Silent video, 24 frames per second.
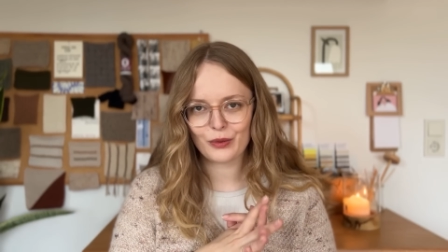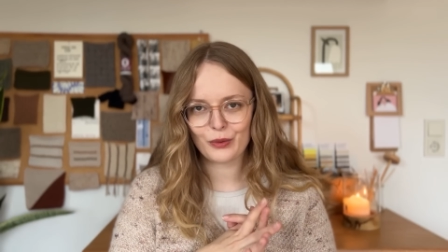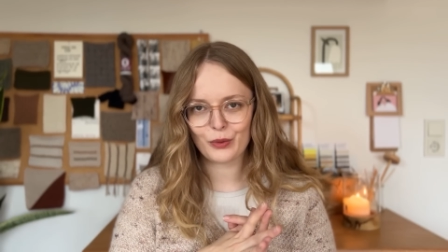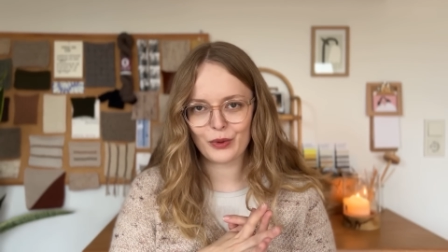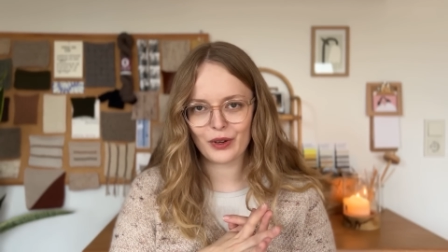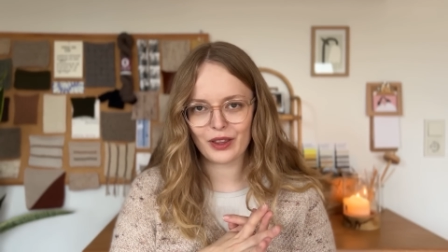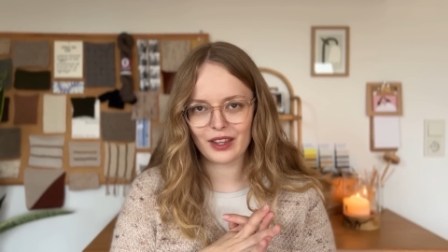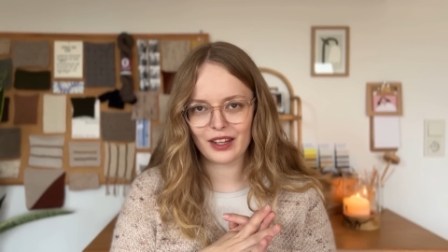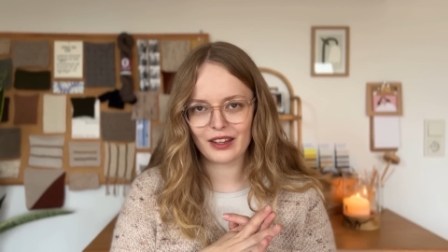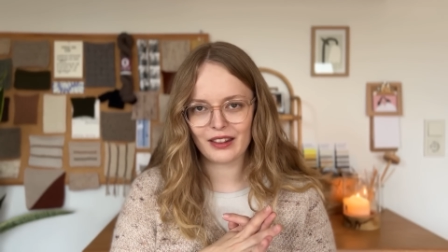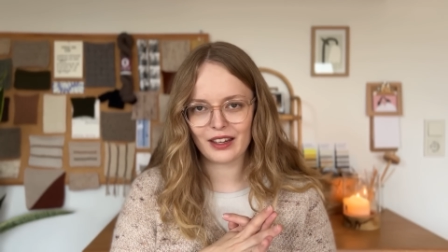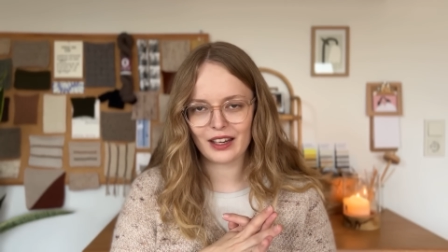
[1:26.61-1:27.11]

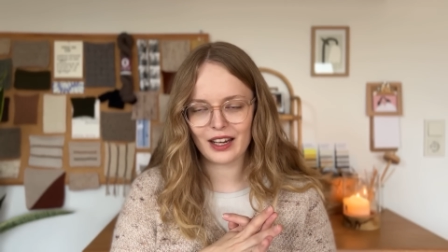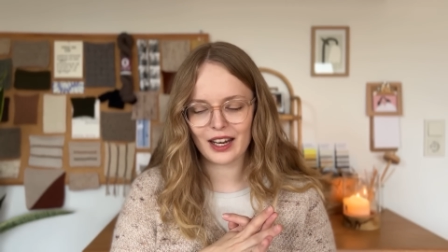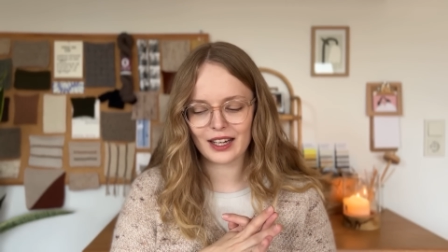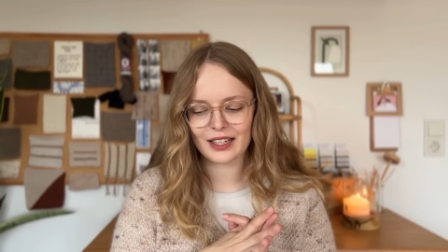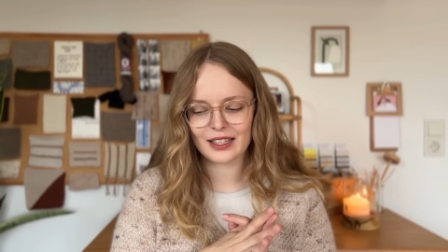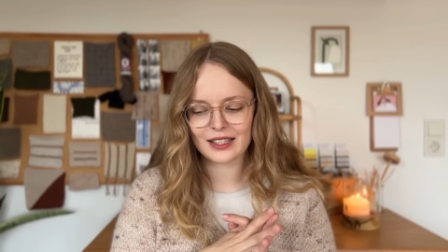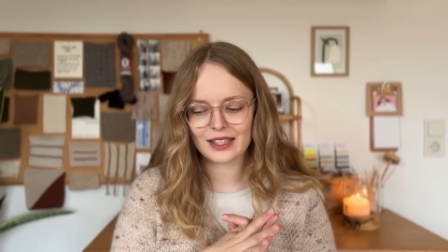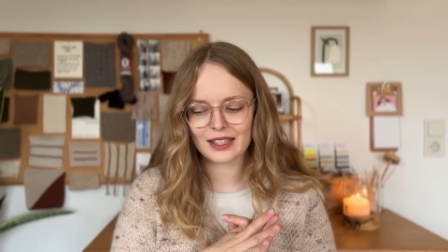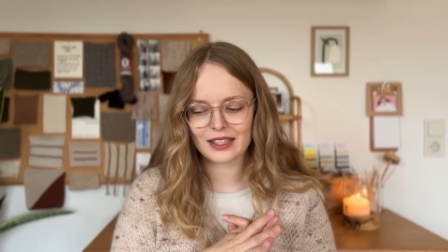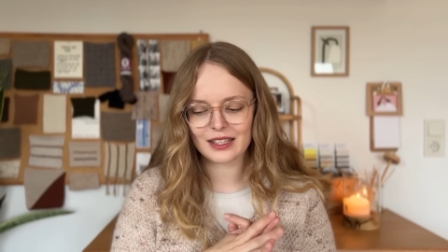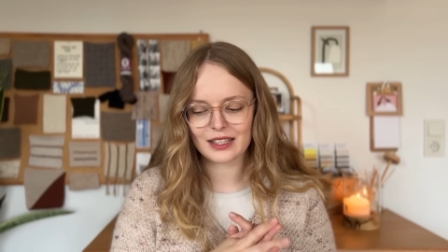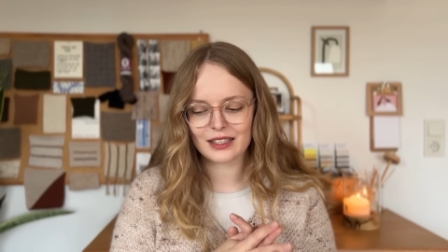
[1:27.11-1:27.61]
within the
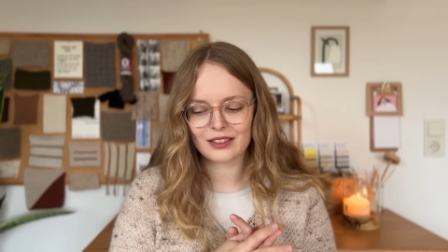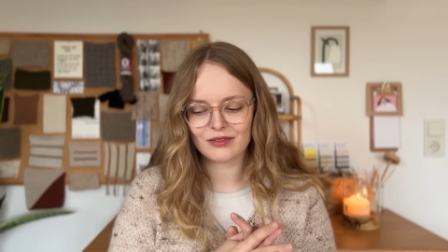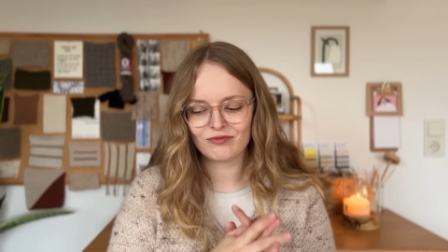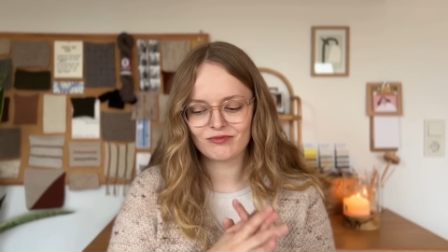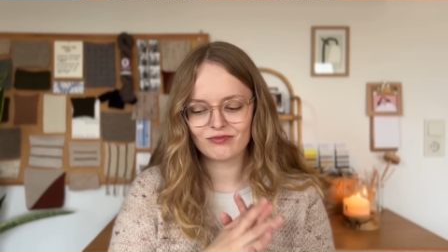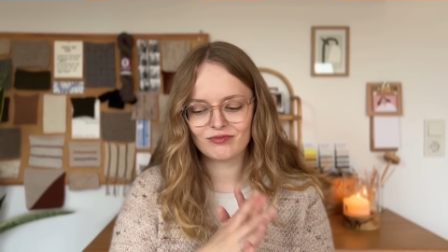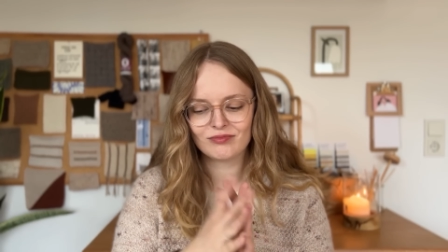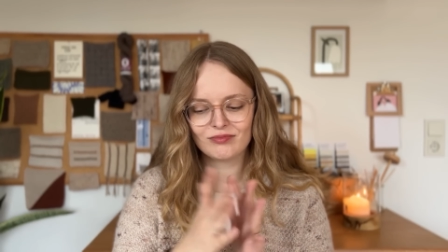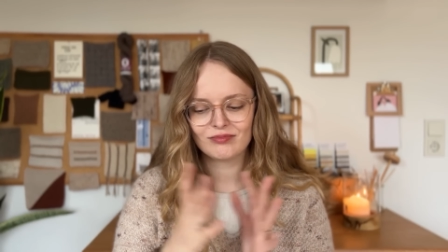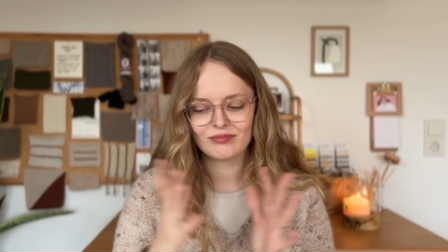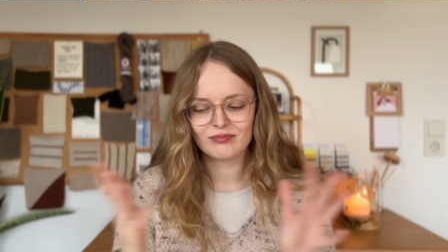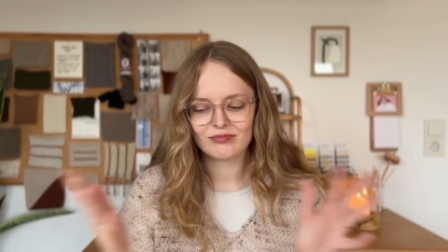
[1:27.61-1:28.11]
next
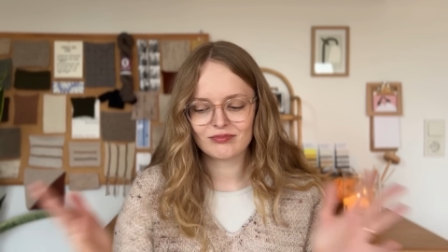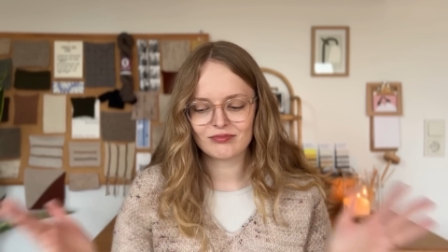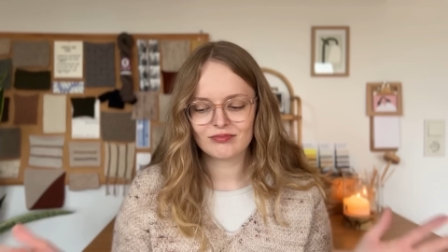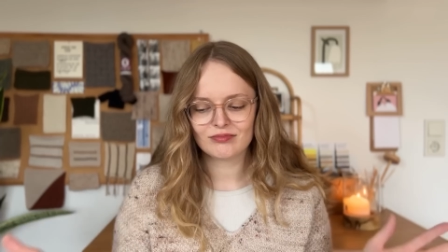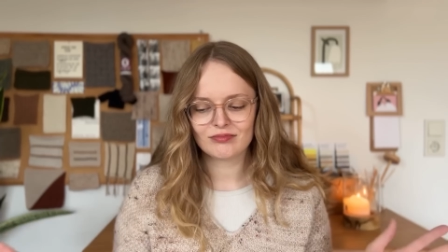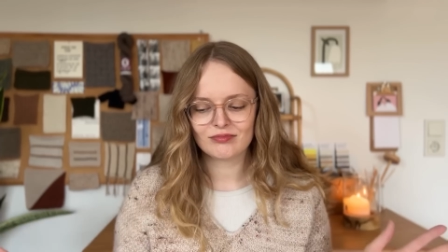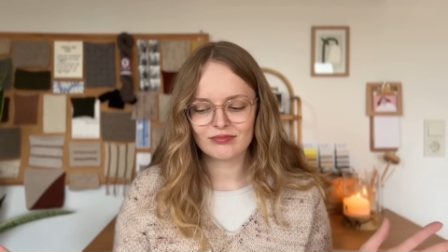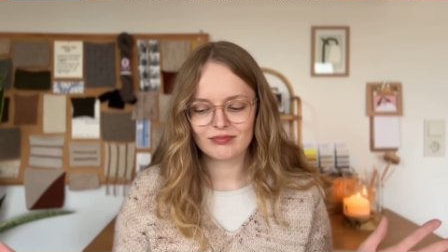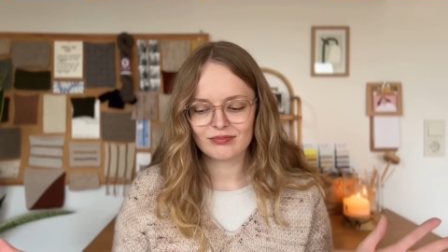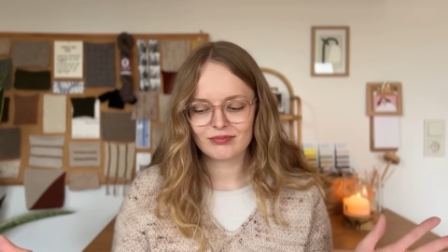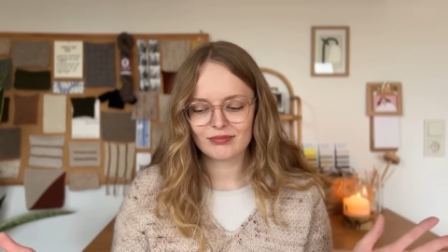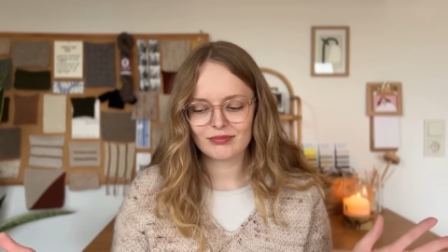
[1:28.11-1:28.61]

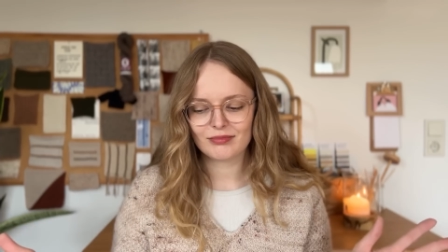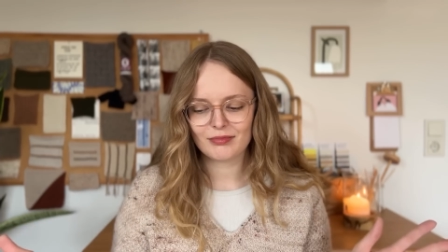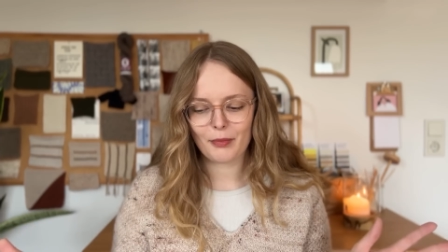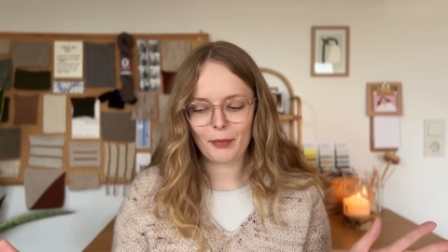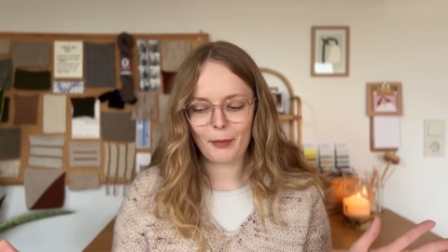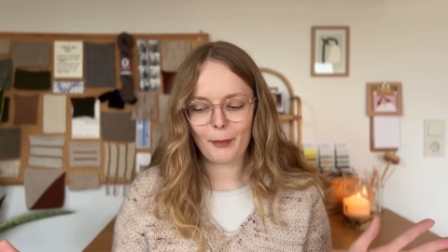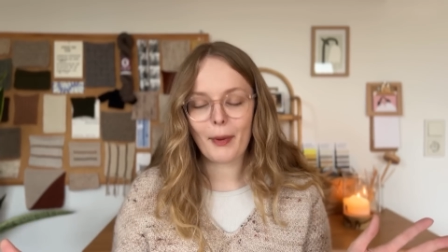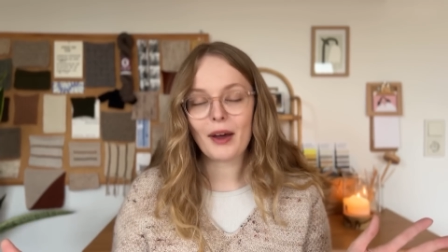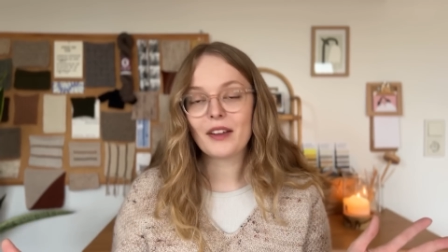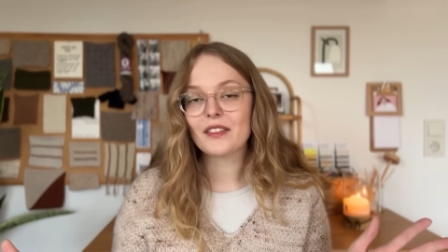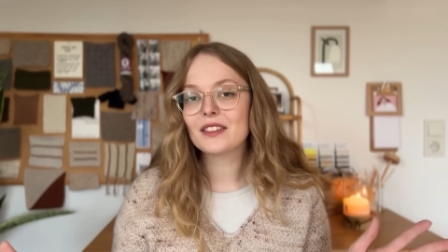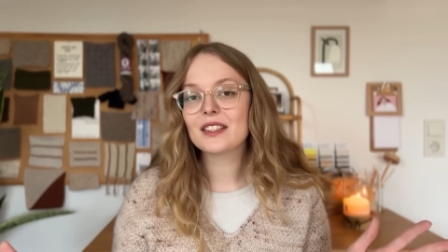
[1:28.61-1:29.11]

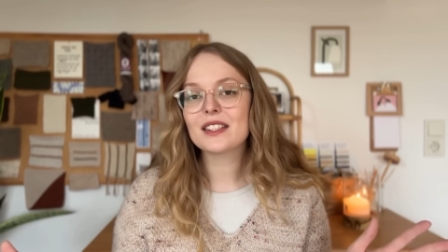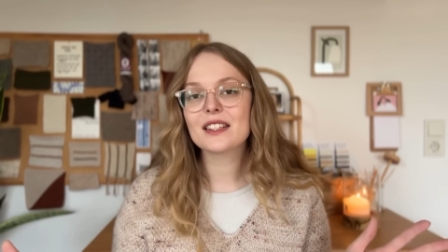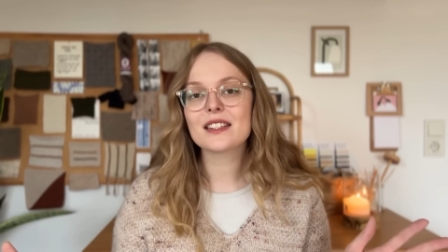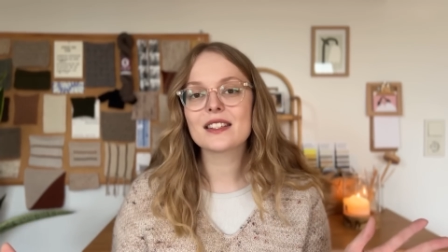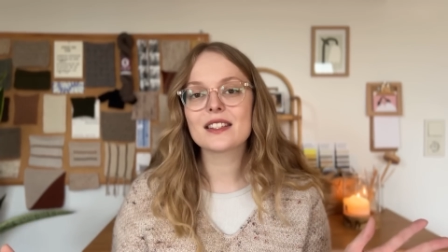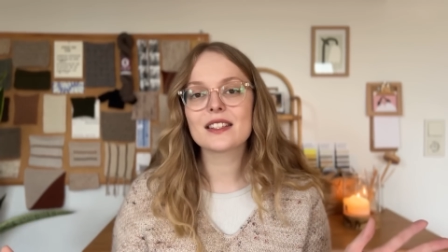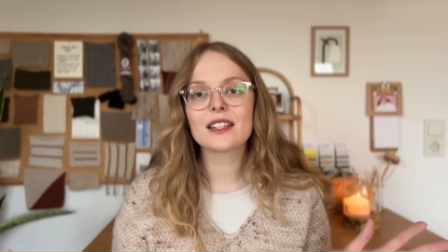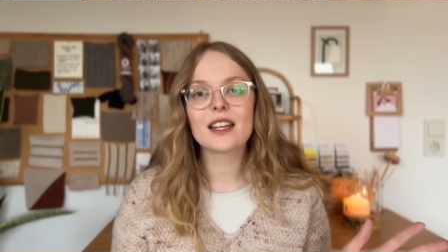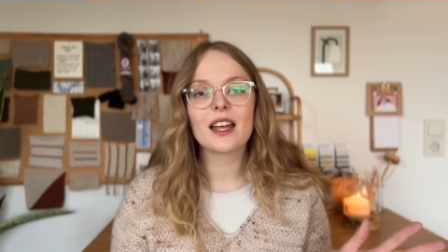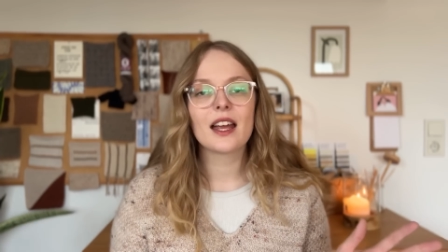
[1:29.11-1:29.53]
months.